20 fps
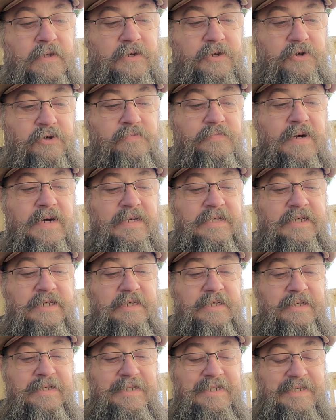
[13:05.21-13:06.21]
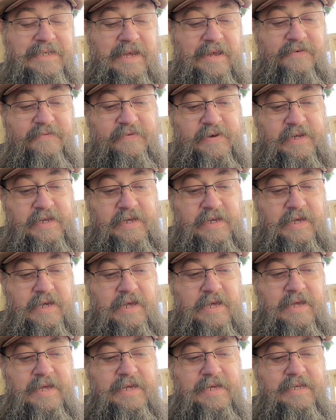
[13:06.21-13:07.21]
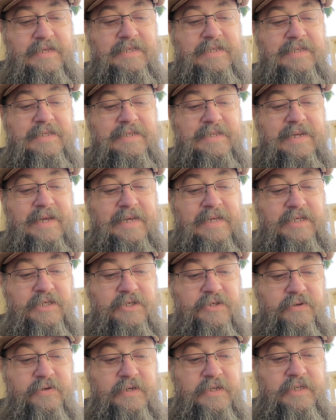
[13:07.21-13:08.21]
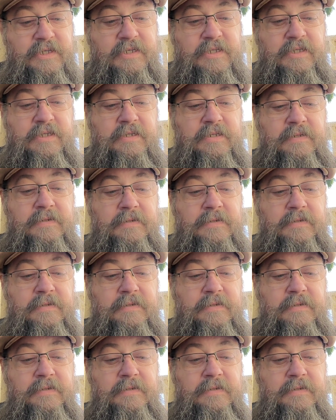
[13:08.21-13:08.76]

Too much safety is dangerous.